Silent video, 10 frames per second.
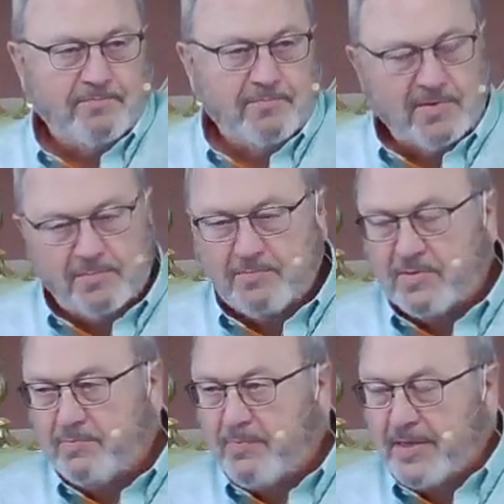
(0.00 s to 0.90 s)
the
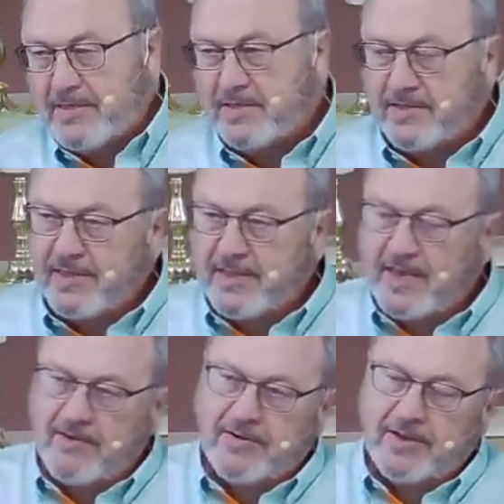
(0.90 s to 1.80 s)

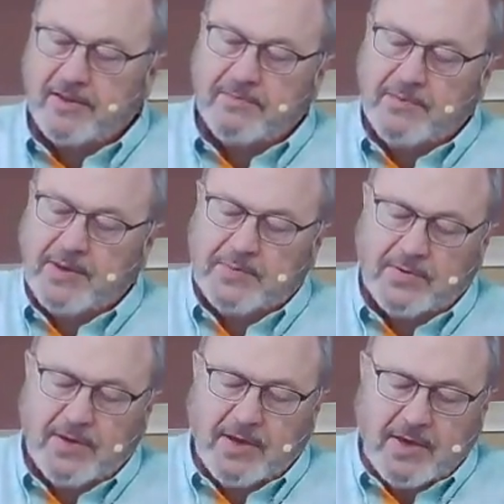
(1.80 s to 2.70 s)
area, the
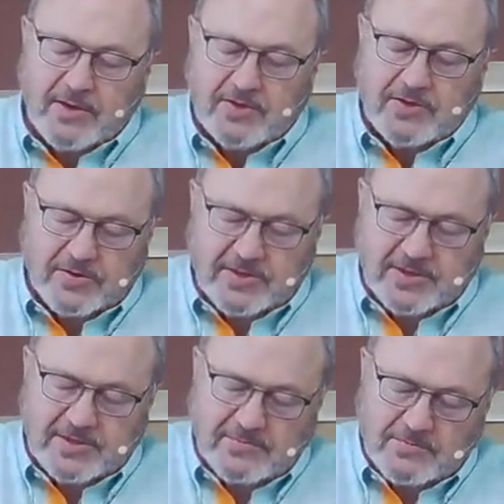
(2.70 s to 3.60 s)
people, the
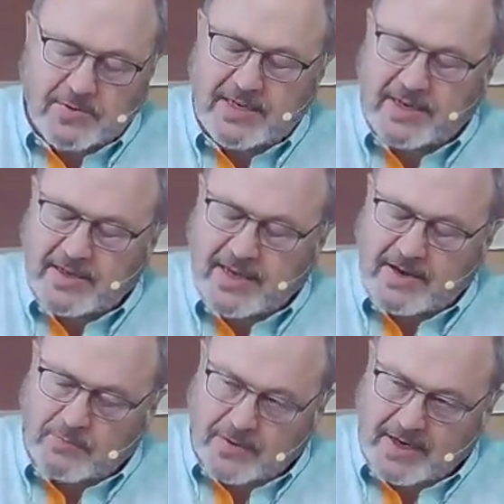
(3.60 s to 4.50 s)
churches in that
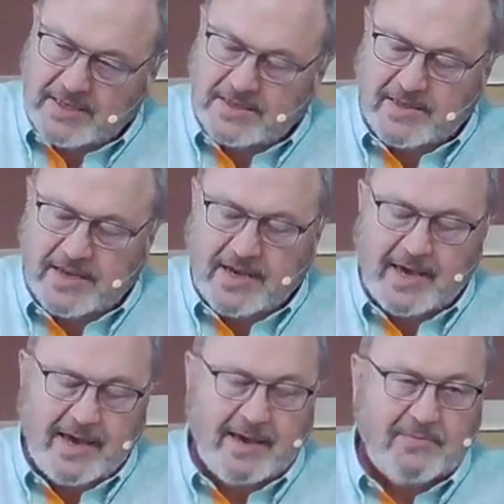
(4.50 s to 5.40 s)
region. They
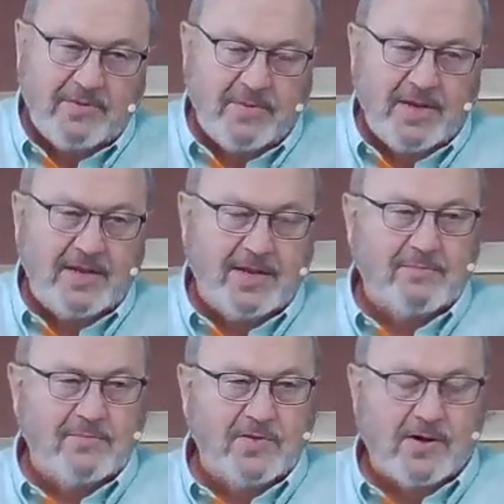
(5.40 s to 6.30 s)
came to meet
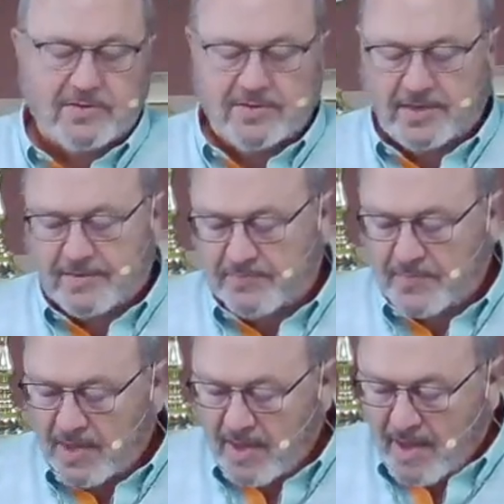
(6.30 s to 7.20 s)
him, talk to him.
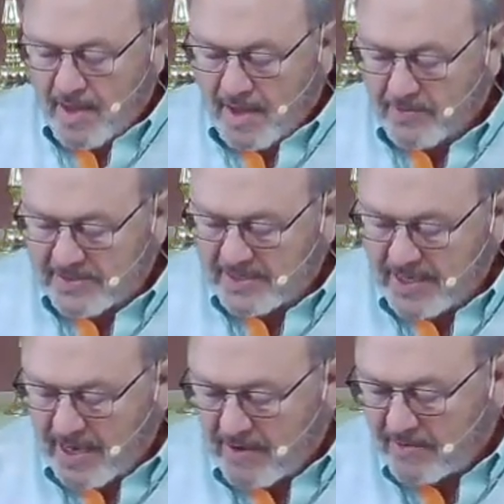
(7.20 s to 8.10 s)
And we see
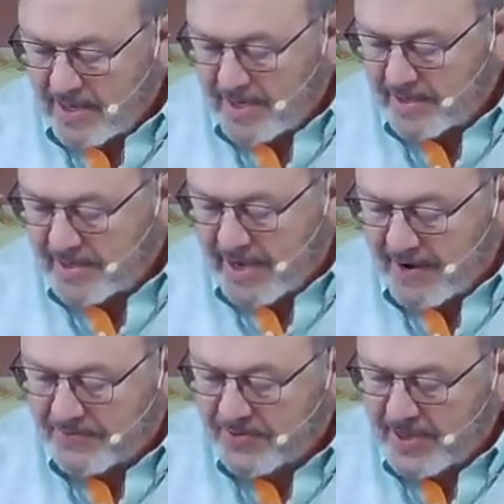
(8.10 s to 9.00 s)
how that
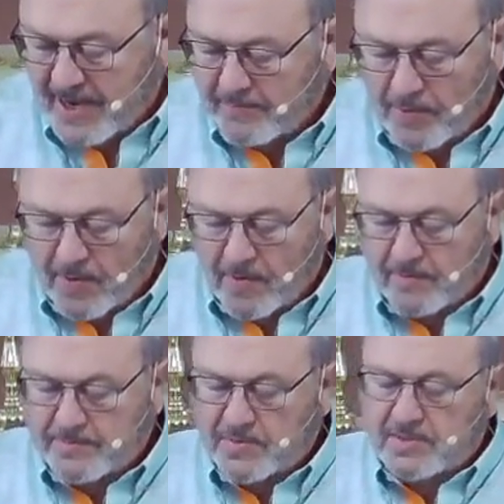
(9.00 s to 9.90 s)
after that,
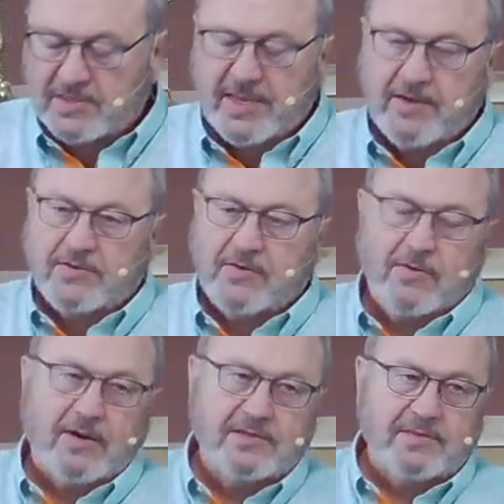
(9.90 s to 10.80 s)
Paul sailed
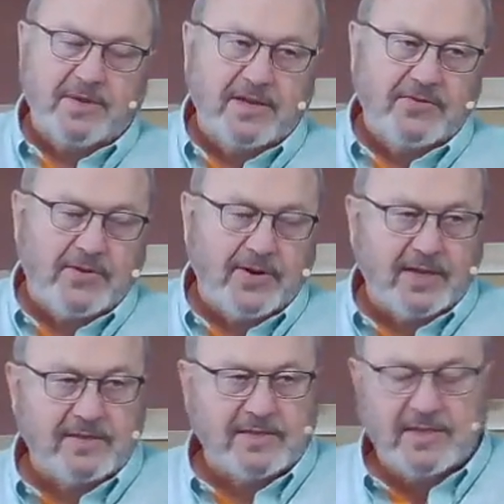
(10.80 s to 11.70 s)
across the
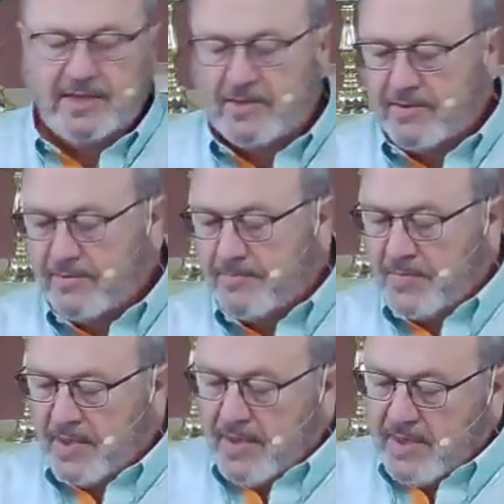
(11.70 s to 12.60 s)
Mediterranean Sea to
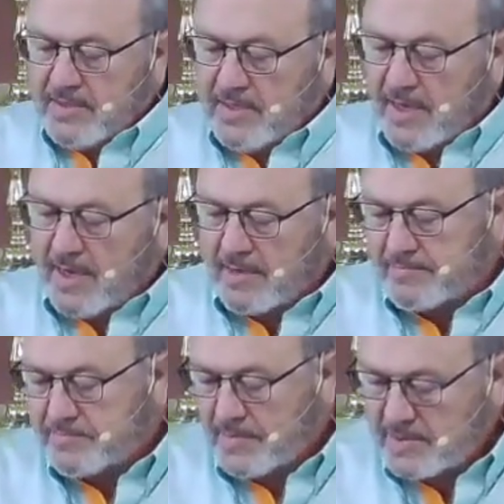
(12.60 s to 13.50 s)

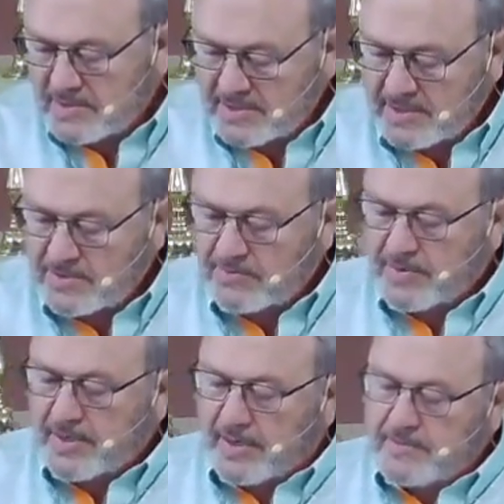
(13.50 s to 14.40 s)

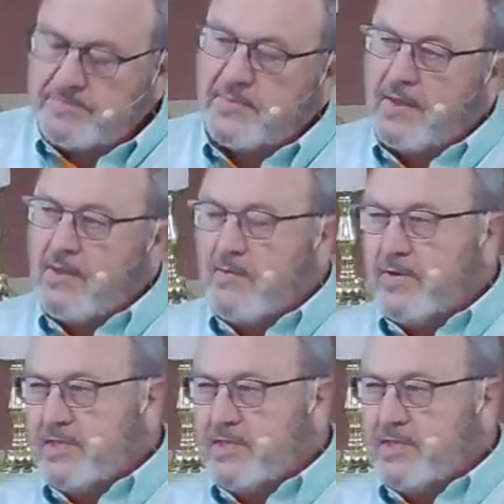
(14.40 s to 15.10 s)
Caesarea, which